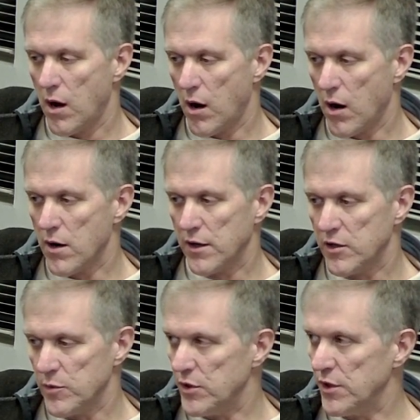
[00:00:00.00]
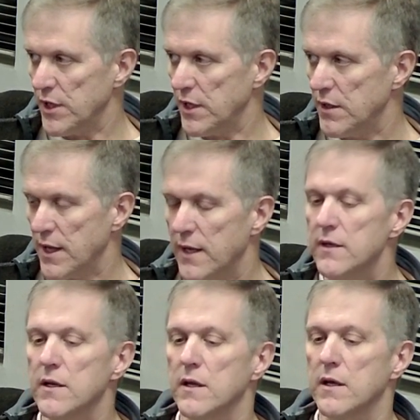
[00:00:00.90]
are a community that
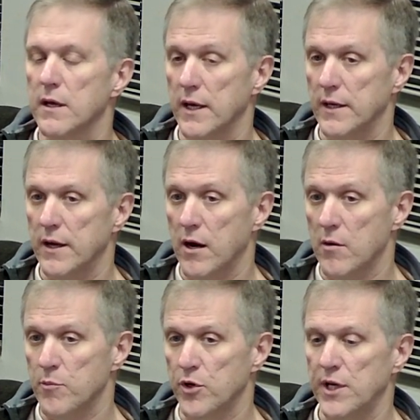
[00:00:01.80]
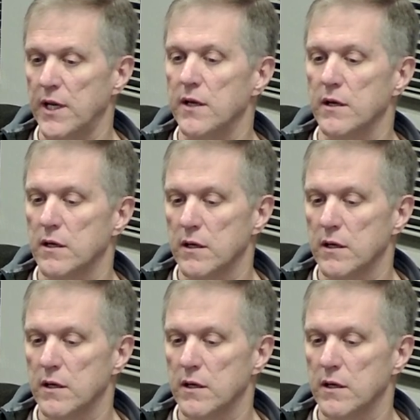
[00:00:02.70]
and are putting